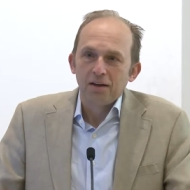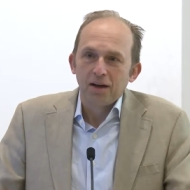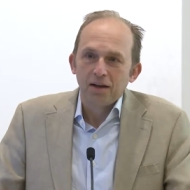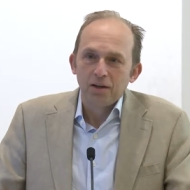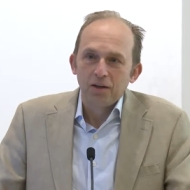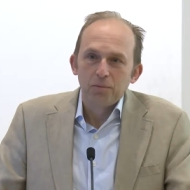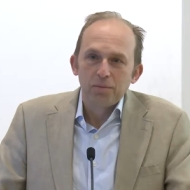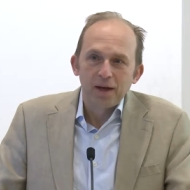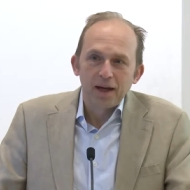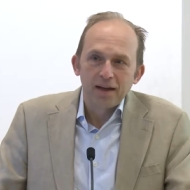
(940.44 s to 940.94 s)

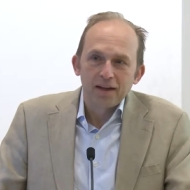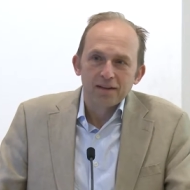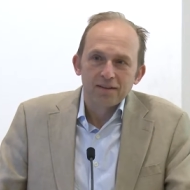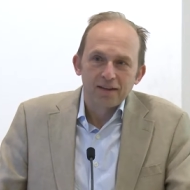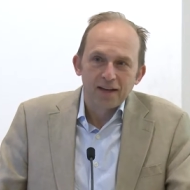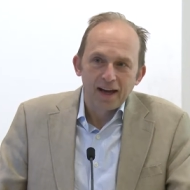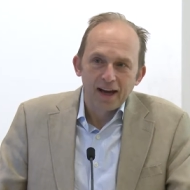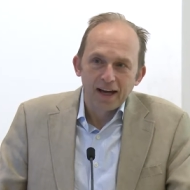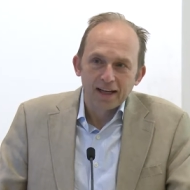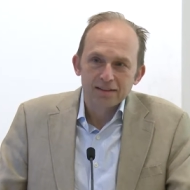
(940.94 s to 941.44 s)
you paid a
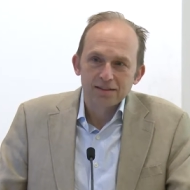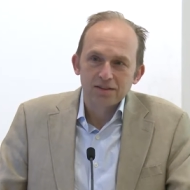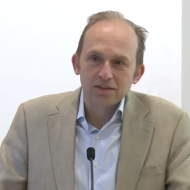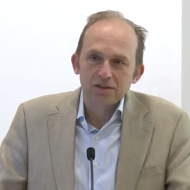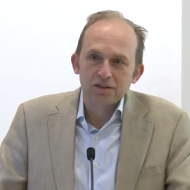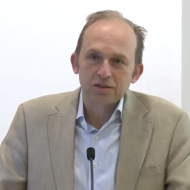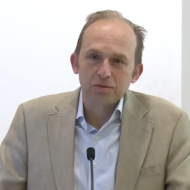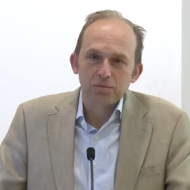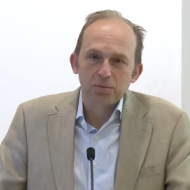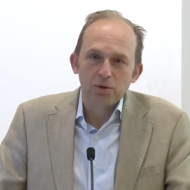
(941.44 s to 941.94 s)
tax to
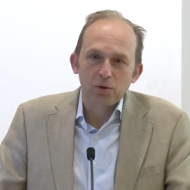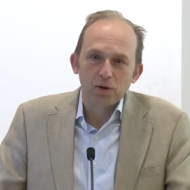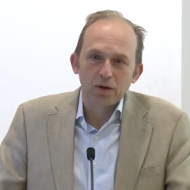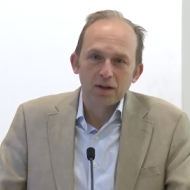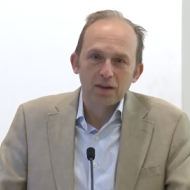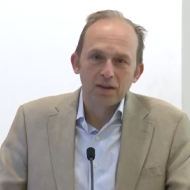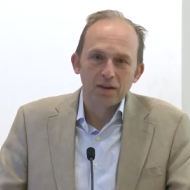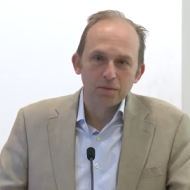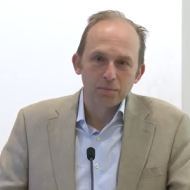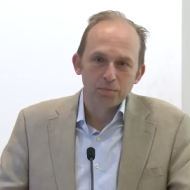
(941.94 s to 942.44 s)

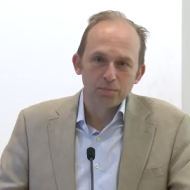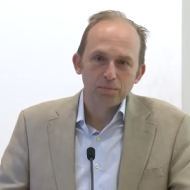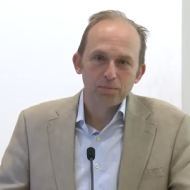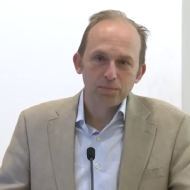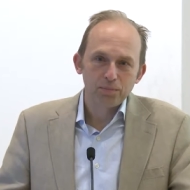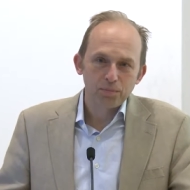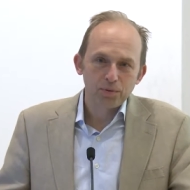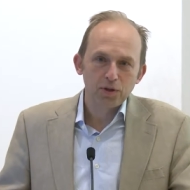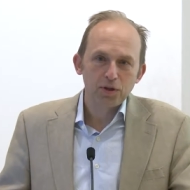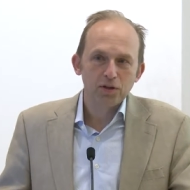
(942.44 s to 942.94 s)
support the
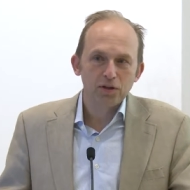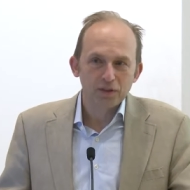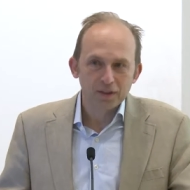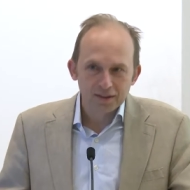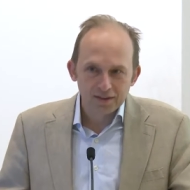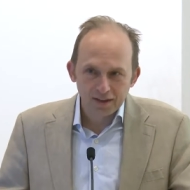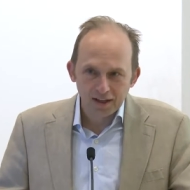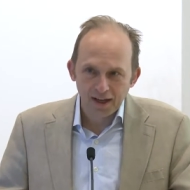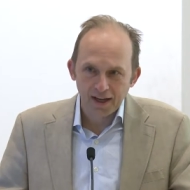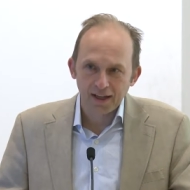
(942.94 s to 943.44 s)

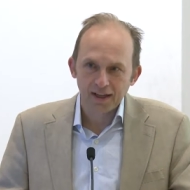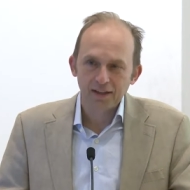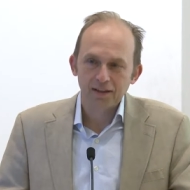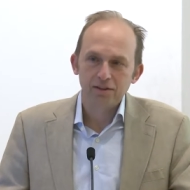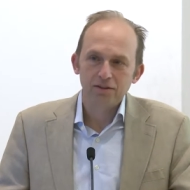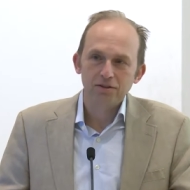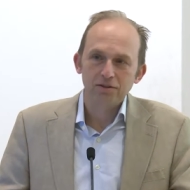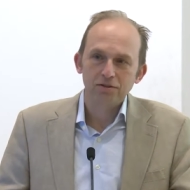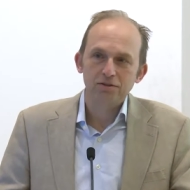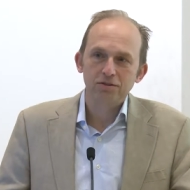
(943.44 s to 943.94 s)

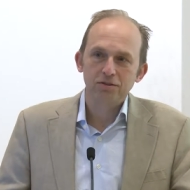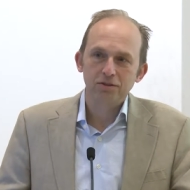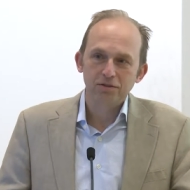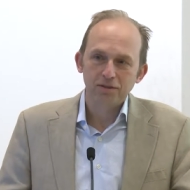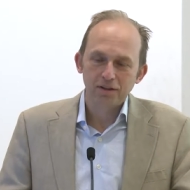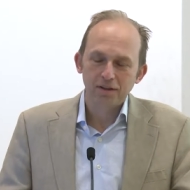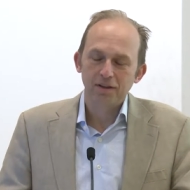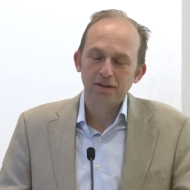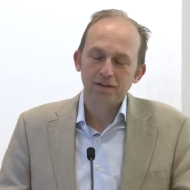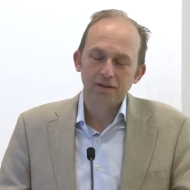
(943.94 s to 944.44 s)
puritanical,
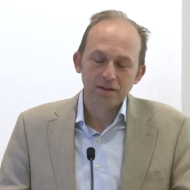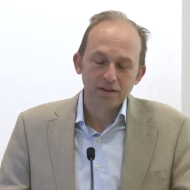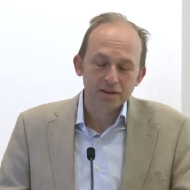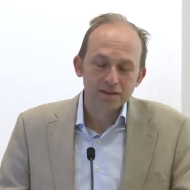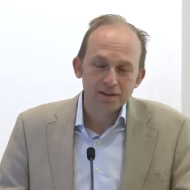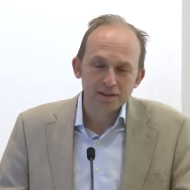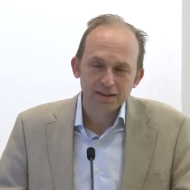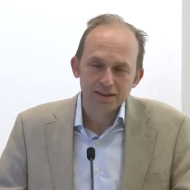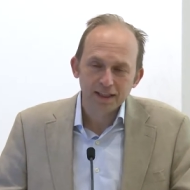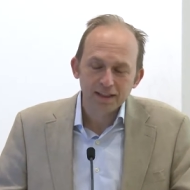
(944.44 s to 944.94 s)
the, the
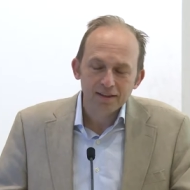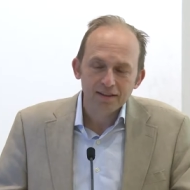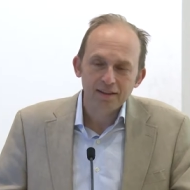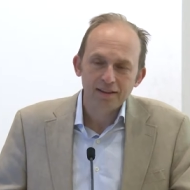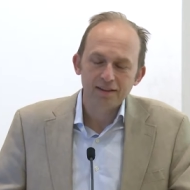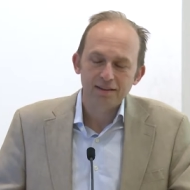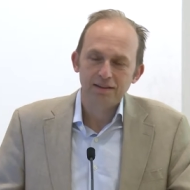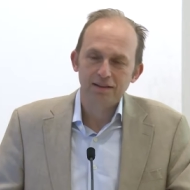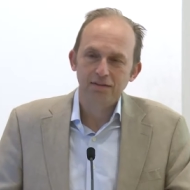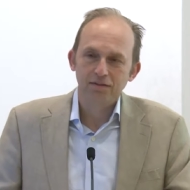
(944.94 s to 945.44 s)

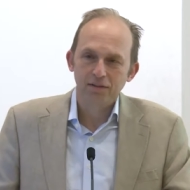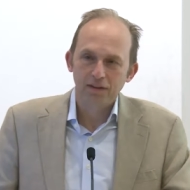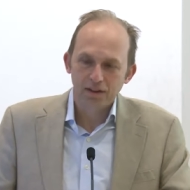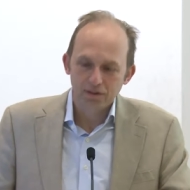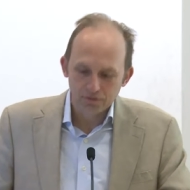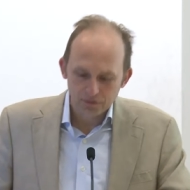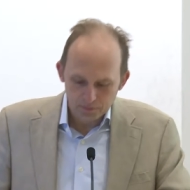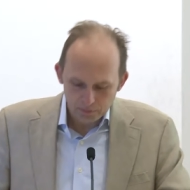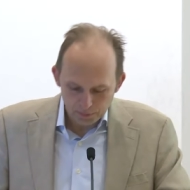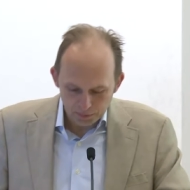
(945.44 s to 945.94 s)
descendants of the
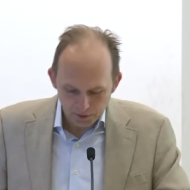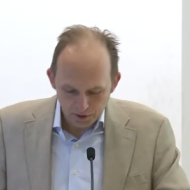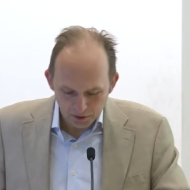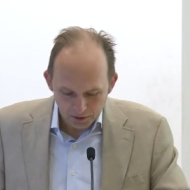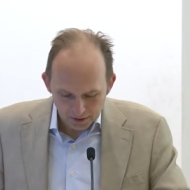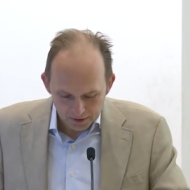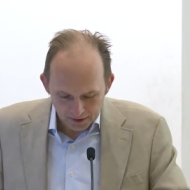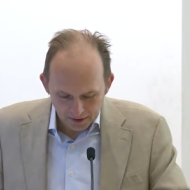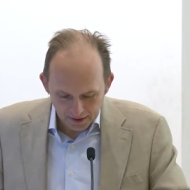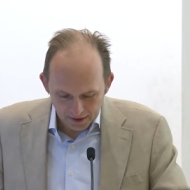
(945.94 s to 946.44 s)

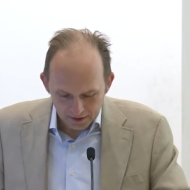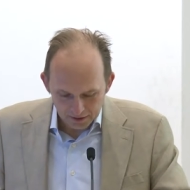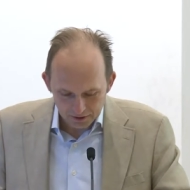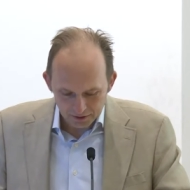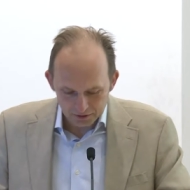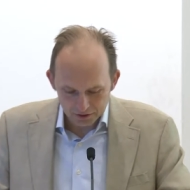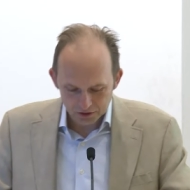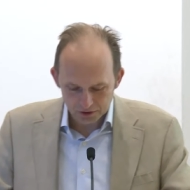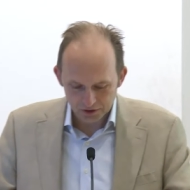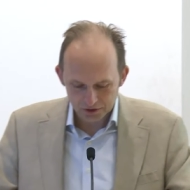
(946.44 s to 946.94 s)

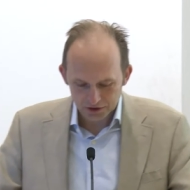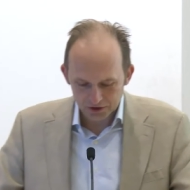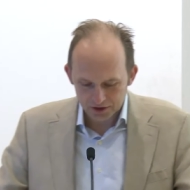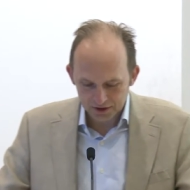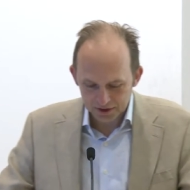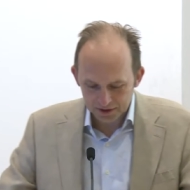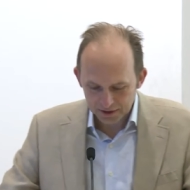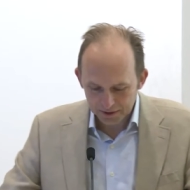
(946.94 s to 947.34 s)
puritanical churches.